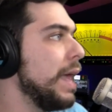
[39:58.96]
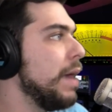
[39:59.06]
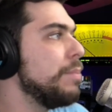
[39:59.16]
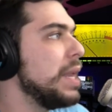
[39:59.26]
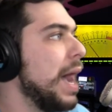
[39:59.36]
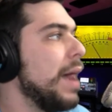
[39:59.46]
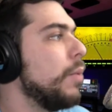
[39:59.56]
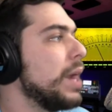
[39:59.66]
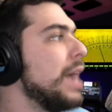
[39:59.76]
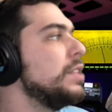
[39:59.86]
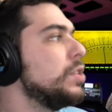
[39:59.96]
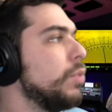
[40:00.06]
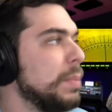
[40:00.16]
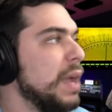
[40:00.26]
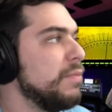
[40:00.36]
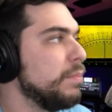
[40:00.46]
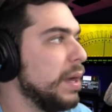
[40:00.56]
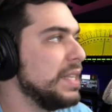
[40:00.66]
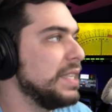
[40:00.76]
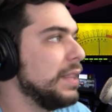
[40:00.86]
When my
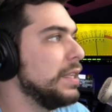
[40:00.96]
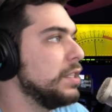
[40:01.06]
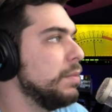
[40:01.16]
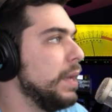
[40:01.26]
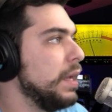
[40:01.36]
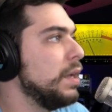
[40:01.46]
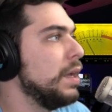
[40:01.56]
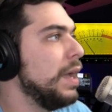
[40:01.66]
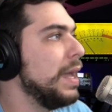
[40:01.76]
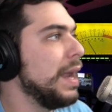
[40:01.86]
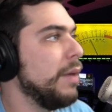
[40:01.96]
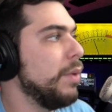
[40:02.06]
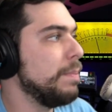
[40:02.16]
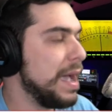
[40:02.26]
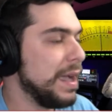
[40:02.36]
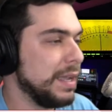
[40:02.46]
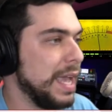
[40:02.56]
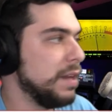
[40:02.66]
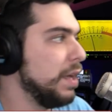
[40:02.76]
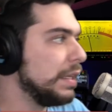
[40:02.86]
buddy sent this to me, and I went and
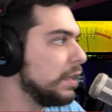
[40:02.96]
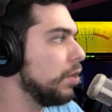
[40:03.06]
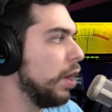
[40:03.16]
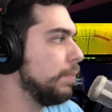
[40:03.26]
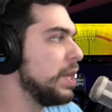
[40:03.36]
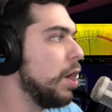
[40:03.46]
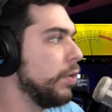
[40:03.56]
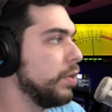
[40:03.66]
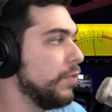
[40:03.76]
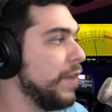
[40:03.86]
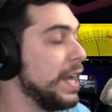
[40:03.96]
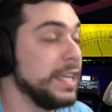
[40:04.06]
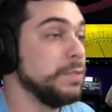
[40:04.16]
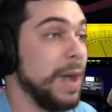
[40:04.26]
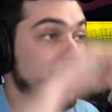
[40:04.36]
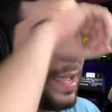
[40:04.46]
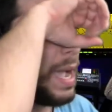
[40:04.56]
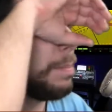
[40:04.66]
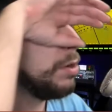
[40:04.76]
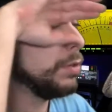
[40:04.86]
I had to look up the author to find it, because, by the way, it
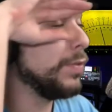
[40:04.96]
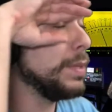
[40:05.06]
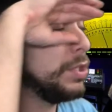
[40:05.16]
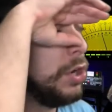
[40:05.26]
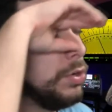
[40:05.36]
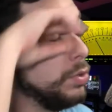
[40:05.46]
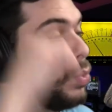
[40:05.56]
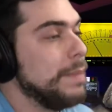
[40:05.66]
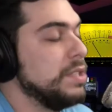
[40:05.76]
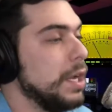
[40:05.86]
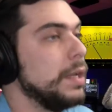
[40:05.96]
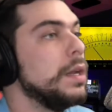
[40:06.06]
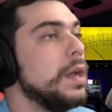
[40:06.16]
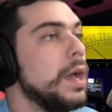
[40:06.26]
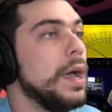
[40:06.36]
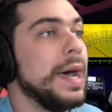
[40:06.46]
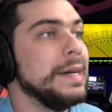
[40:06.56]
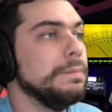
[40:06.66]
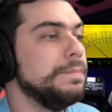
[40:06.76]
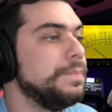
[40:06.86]
got pulled from the Star News website.
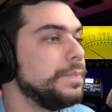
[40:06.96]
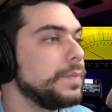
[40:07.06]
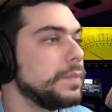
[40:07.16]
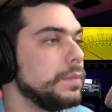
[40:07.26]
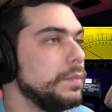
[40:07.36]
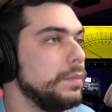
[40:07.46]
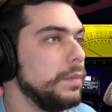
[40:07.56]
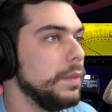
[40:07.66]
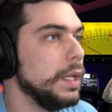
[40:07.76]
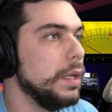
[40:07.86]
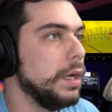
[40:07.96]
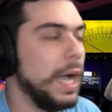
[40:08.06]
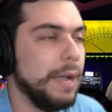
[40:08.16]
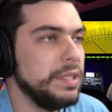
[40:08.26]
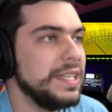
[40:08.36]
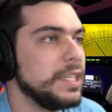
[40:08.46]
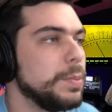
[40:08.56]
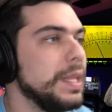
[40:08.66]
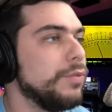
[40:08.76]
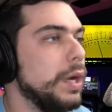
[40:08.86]
I was in
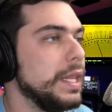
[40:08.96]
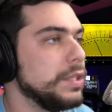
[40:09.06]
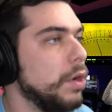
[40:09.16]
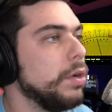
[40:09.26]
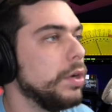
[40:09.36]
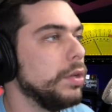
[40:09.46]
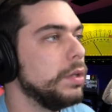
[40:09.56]
disbelief reading this article.